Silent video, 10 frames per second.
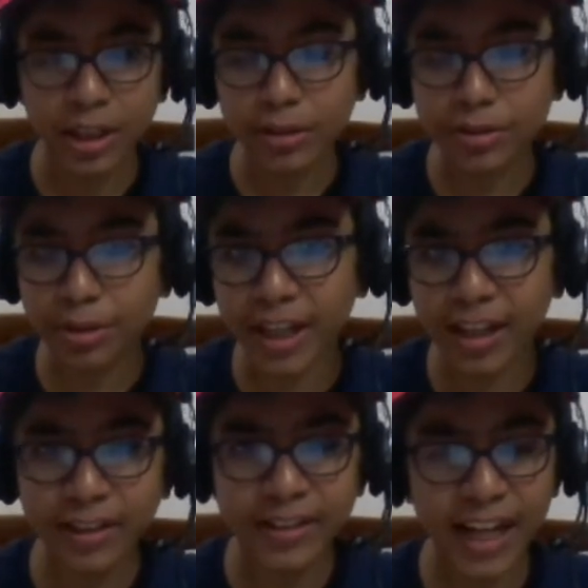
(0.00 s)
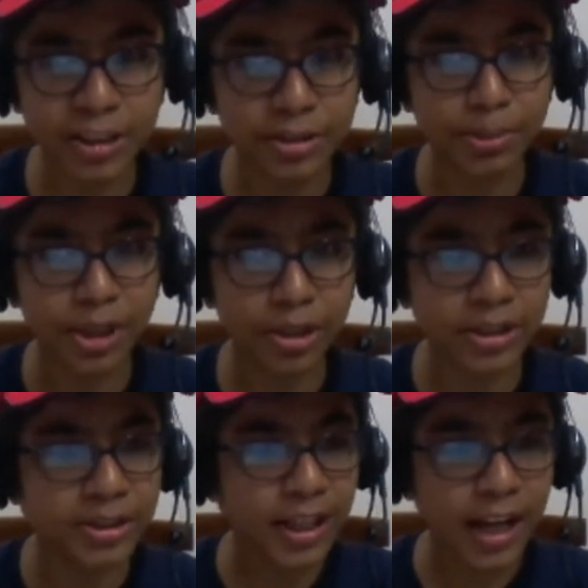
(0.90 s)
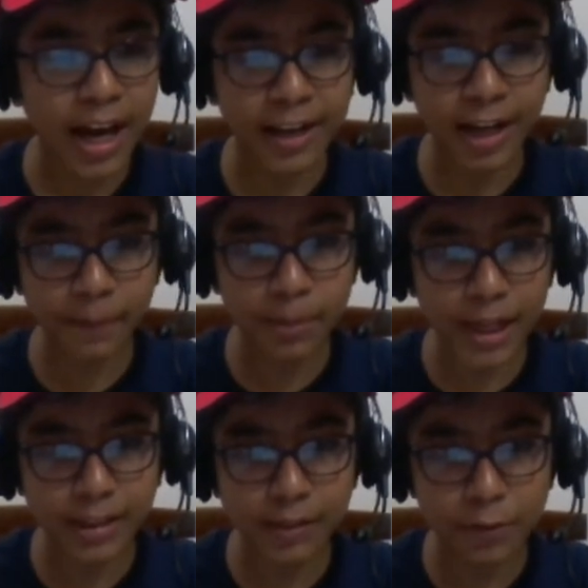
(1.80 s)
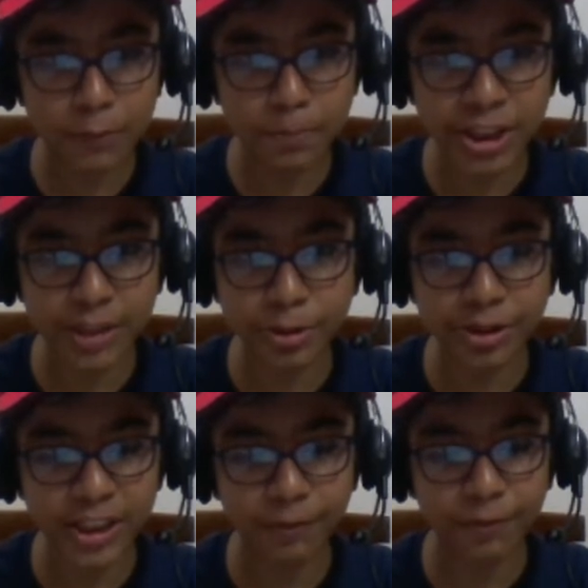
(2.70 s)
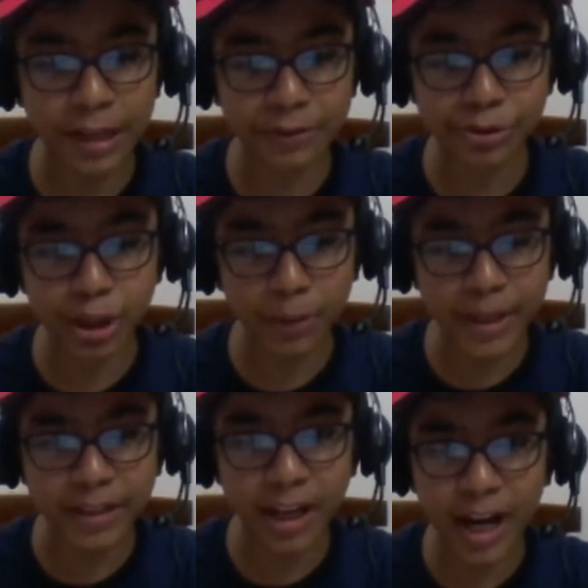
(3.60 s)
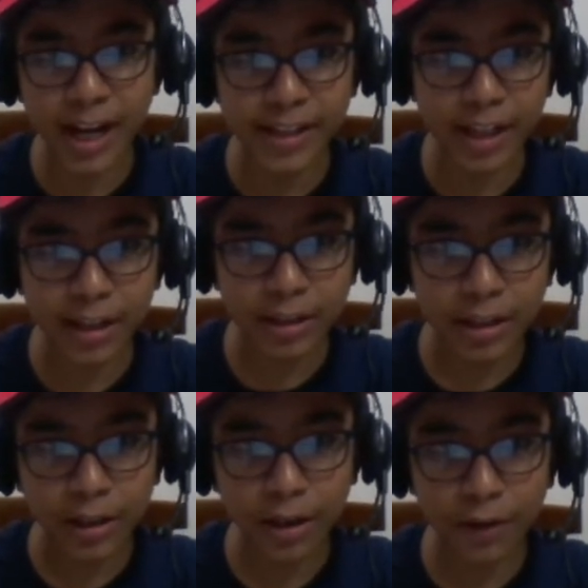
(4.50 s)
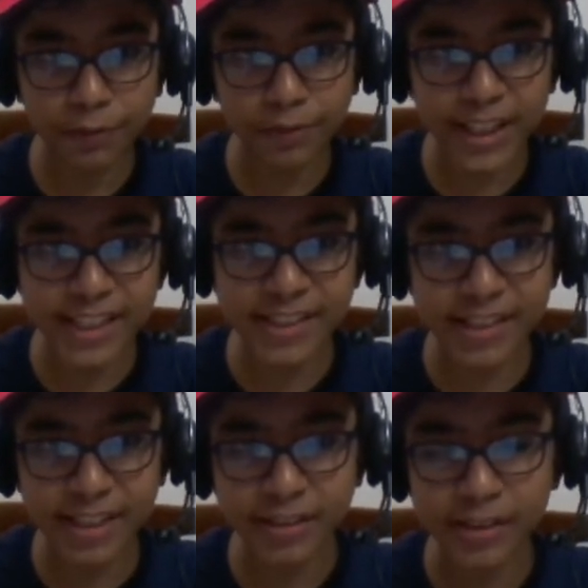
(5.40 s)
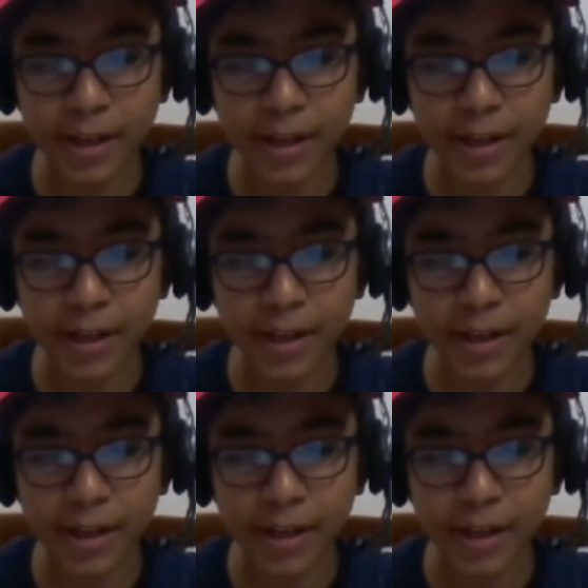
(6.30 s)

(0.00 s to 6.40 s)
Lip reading: So here that's because Anand played the move bishop to g5, stopping the idea of e6.